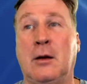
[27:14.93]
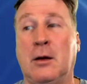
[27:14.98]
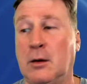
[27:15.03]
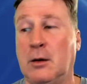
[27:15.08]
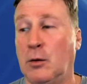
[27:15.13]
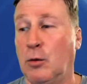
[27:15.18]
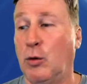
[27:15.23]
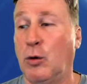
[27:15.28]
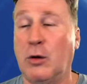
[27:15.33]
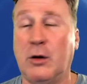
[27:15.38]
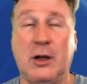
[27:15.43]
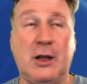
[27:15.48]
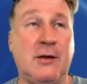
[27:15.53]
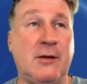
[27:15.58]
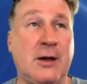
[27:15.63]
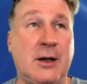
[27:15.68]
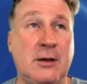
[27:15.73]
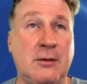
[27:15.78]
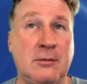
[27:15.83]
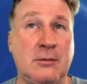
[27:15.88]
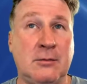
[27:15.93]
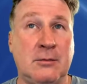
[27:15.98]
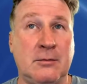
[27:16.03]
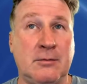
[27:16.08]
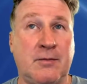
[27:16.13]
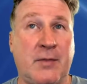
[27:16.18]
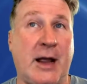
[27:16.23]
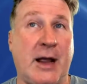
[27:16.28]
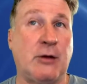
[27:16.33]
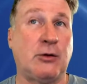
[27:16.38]
or even
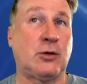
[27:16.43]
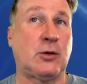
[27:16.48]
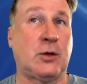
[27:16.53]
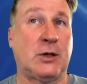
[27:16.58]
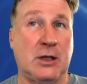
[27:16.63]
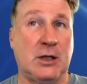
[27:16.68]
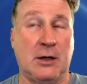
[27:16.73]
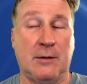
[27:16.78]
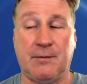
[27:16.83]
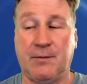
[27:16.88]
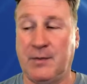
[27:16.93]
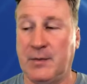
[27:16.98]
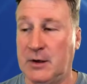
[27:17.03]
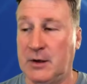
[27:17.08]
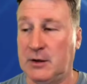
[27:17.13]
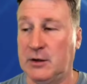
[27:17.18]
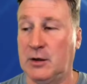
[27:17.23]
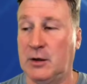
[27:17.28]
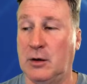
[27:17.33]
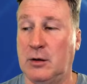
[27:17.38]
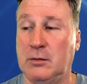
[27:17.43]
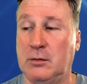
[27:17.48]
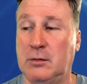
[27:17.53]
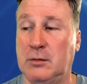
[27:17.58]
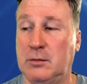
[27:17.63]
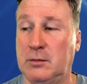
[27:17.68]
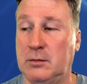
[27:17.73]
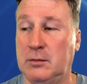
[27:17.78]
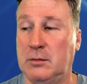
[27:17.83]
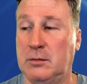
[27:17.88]
outsource it. So
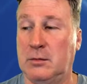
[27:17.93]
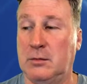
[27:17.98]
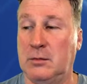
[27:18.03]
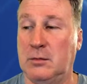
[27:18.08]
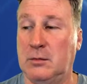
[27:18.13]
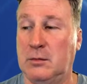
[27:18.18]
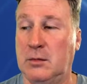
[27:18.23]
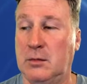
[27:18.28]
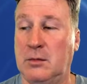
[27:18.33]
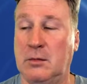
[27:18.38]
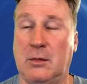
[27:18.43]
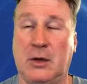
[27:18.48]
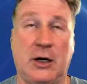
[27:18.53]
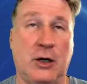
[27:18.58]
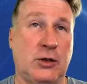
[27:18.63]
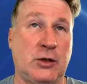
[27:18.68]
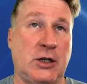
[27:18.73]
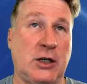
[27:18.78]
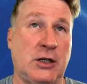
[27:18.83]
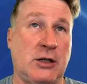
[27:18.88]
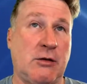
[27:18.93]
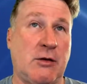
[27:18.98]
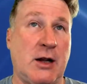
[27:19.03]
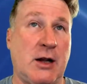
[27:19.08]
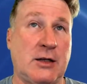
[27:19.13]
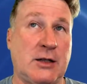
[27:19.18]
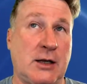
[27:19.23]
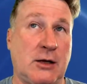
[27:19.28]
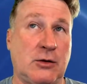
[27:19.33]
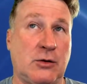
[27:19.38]
I know CCRI has
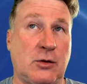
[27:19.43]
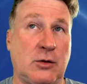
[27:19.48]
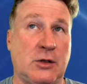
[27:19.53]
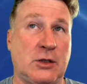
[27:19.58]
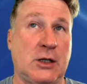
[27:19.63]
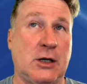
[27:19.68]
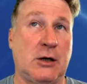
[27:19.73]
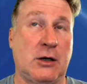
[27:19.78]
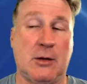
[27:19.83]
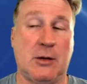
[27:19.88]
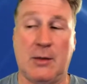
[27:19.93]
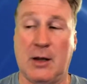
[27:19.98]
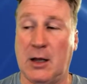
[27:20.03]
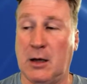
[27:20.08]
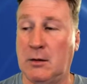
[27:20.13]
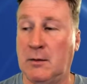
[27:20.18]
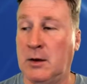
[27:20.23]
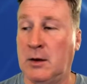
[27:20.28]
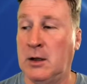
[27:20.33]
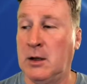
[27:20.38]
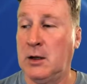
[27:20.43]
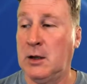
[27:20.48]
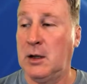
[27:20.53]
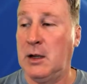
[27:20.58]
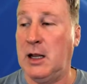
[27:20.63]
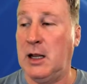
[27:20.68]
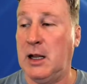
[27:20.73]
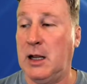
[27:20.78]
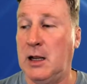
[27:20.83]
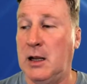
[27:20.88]
outsourced their email,
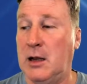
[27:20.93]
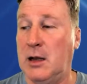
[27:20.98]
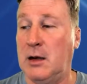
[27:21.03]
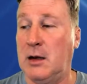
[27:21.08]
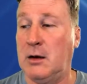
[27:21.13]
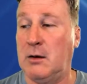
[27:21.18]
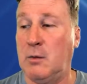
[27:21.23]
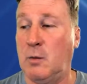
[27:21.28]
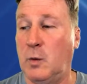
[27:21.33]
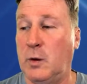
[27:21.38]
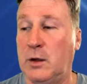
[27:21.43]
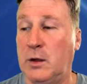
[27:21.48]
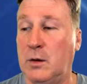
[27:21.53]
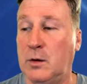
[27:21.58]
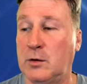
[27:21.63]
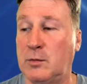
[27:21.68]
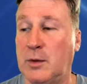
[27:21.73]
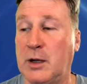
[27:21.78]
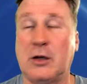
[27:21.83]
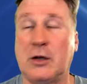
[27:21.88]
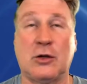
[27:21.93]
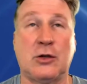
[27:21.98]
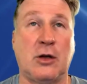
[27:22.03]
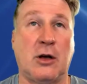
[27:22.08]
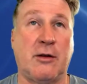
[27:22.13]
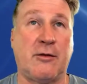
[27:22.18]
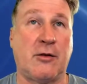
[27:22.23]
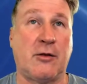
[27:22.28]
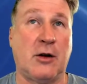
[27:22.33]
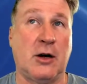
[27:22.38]
and we use Microsoft
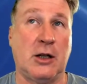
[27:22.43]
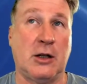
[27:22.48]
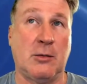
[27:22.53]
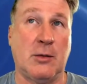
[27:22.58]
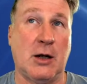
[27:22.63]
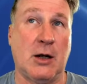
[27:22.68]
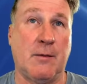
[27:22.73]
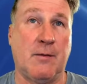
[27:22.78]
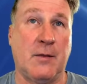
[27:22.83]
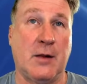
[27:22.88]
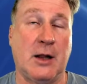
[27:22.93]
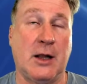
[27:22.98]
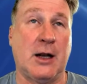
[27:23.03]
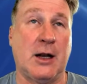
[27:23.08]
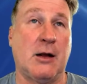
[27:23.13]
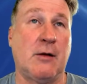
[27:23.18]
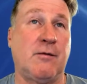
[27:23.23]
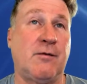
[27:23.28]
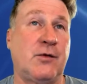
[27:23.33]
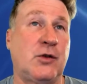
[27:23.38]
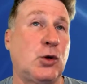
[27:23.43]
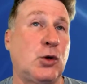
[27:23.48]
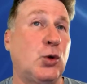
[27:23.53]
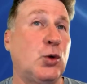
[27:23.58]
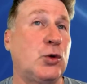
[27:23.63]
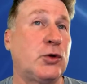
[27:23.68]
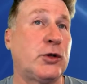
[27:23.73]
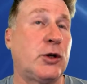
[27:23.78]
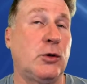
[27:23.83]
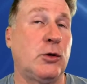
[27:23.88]
for our email. A lot of
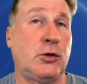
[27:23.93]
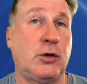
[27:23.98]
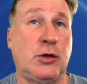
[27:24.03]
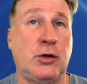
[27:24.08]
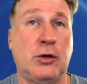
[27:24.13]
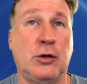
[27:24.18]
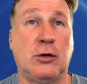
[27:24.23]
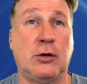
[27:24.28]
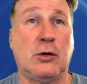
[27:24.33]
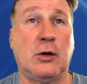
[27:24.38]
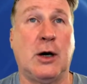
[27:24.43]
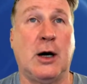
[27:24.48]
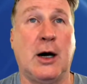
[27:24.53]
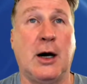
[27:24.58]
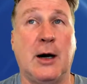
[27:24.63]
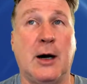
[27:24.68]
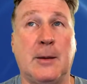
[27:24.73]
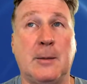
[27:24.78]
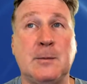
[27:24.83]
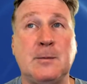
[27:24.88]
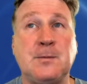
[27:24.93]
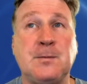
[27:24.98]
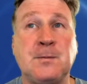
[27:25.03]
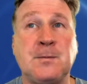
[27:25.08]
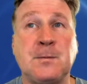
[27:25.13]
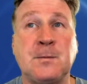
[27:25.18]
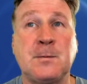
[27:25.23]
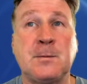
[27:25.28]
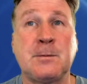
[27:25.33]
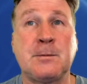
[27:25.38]
schools go to
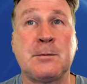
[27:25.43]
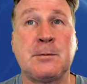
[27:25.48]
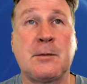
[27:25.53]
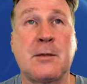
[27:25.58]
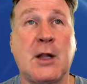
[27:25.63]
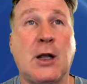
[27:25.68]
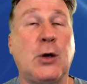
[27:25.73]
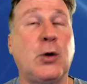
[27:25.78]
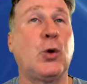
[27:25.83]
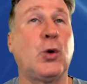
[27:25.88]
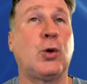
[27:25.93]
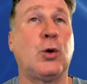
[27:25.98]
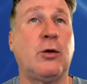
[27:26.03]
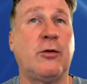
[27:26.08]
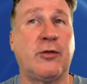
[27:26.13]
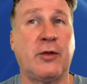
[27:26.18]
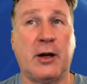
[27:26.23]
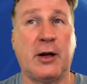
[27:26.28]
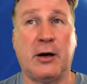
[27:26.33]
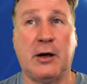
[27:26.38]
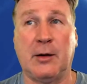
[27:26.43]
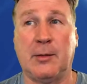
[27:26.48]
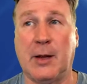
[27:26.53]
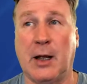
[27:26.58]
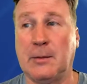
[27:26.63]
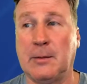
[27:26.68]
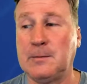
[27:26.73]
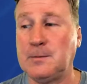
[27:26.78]
Google for their email.